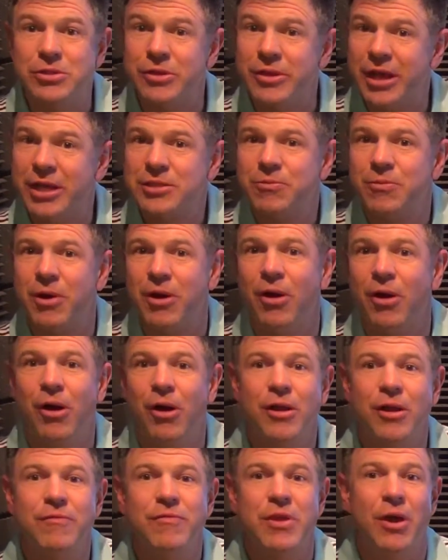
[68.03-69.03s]
So that's where
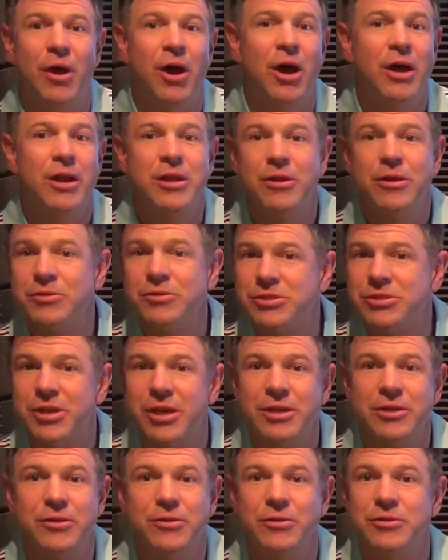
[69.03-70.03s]
all of the audio
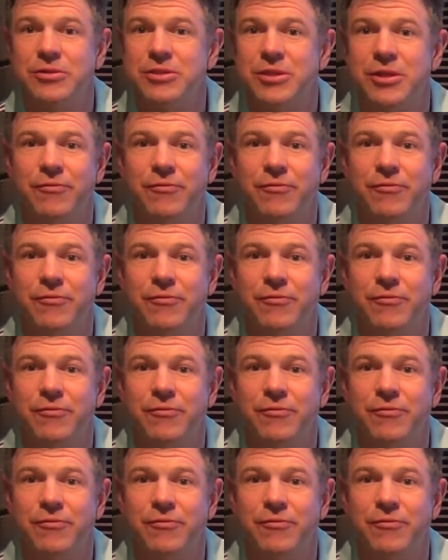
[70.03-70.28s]
signals,